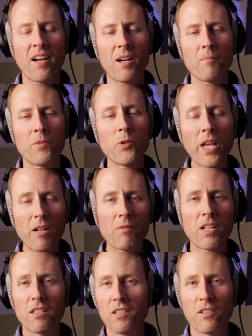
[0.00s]
Um, you can
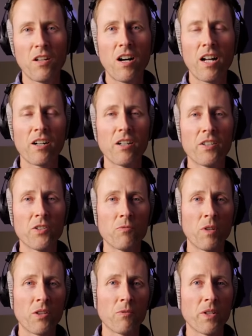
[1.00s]
run it a little hotter. You
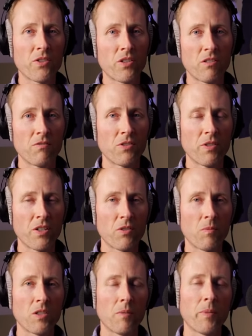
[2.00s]
can run the risk of doing
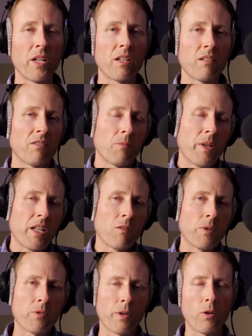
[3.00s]
some clipping. Depending
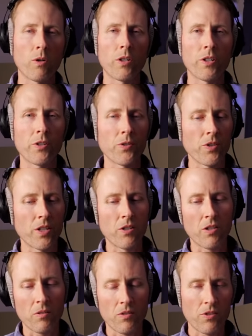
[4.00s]
on which recorder you're using,
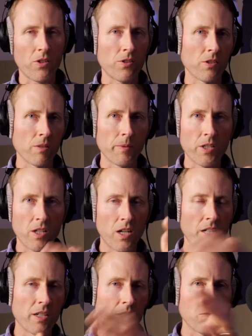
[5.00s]
you can turn the limiter
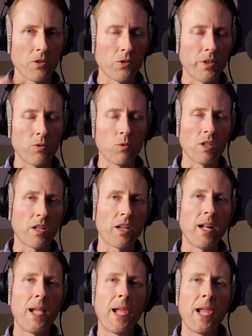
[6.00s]
on and it will do its
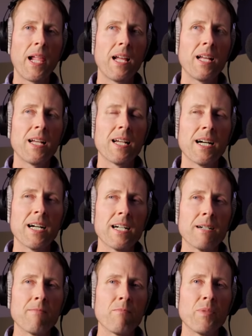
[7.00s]
work.
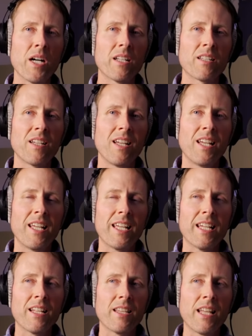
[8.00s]
Um, but
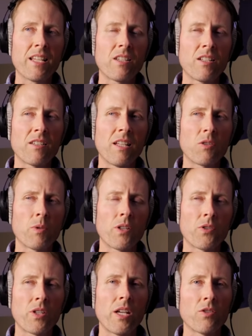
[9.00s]
it, that's, a, that's one
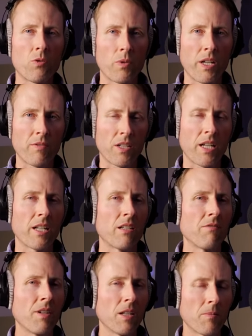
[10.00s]
of those cases where you have to kind of
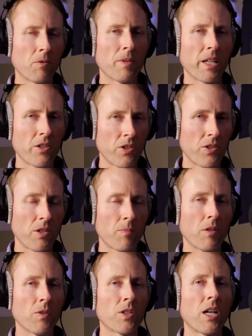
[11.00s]
develop the
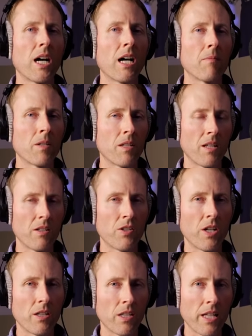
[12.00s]
relationship over time and, and
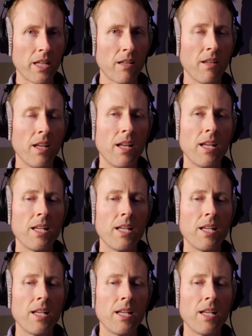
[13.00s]
gently